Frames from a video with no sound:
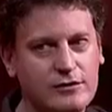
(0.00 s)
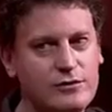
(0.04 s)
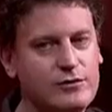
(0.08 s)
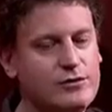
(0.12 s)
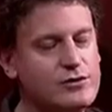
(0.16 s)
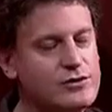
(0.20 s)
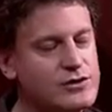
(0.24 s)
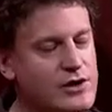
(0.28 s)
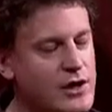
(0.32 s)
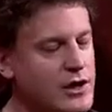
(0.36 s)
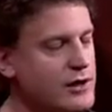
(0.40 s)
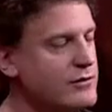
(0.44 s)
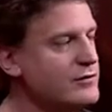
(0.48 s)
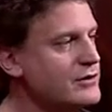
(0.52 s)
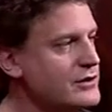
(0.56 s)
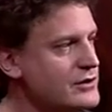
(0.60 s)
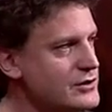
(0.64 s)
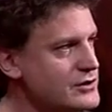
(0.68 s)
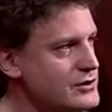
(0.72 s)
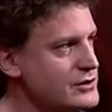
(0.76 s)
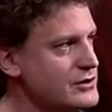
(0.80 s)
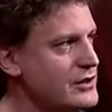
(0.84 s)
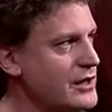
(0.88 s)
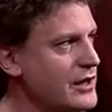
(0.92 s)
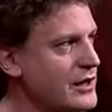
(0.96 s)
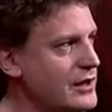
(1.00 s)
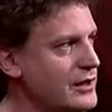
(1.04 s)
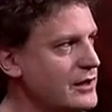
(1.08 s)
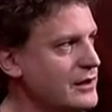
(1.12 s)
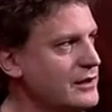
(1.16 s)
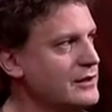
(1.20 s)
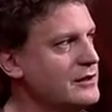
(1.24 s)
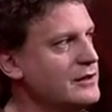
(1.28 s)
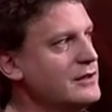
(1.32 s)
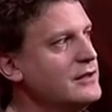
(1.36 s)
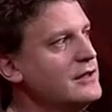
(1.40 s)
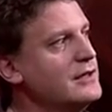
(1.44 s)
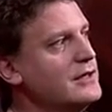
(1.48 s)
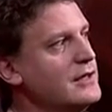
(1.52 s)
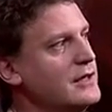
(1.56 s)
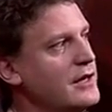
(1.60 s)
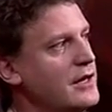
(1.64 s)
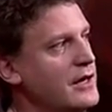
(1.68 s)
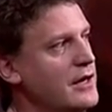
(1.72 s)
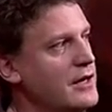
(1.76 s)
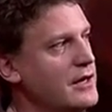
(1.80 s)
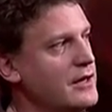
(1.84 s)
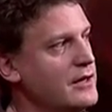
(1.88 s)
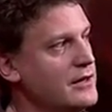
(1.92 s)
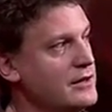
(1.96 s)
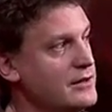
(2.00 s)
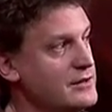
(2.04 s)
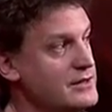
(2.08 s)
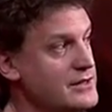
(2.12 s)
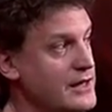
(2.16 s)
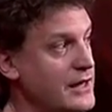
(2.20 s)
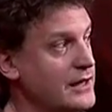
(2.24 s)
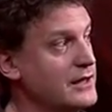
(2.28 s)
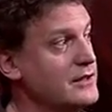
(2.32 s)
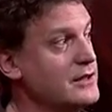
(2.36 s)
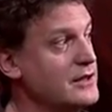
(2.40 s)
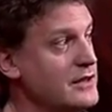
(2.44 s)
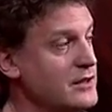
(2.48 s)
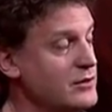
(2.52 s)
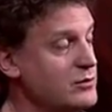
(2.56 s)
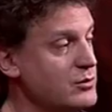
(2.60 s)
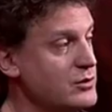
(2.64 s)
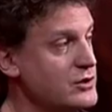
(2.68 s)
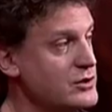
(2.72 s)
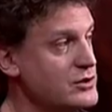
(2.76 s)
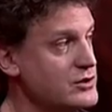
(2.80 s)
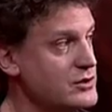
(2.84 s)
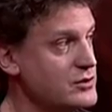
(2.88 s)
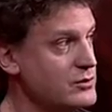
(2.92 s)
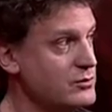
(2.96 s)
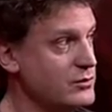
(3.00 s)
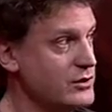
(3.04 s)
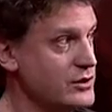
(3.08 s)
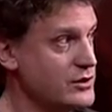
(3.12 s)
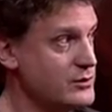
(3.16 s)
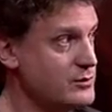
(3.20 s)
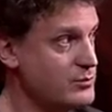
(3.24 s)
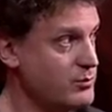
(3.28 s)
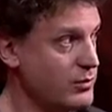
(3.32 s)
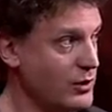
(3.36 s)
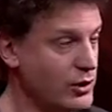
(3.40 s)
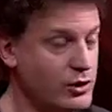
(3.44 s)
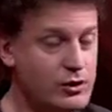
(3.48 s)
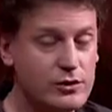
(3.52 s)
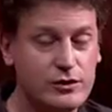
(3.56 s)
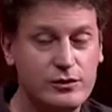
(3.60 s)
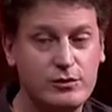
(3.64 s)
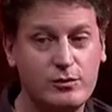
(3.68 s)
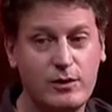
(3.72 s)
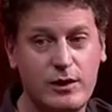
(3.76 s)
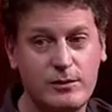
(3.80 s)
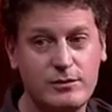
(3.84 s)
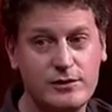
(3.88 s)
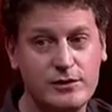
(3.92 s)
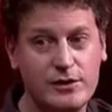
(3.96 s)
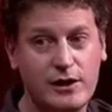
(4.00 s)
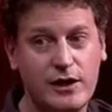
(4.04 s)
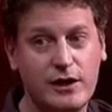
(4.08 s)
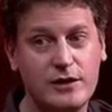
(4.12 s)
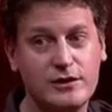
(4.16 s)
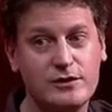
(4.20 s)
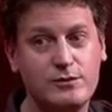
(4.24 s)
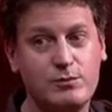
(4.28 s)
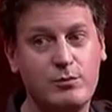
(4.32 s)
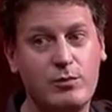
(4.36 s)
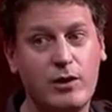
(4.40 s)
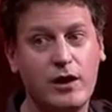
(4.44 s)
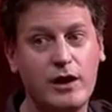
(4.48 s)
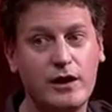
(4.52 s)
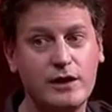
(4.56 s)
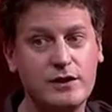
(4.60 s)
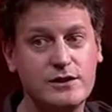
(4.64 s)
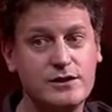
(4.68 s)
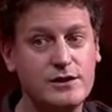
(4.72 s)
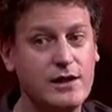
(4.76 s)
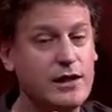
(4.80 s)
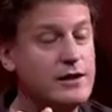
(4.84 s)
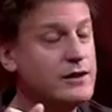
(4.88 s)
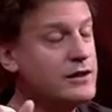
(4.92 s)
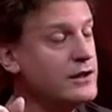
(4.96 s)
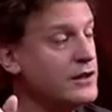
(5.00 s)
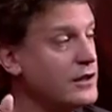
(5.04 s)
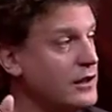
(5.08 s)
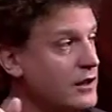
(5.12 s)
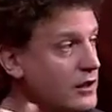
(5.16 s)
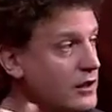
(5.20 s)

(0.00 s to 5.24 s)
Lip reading: of service technique, which blocks websites by sending a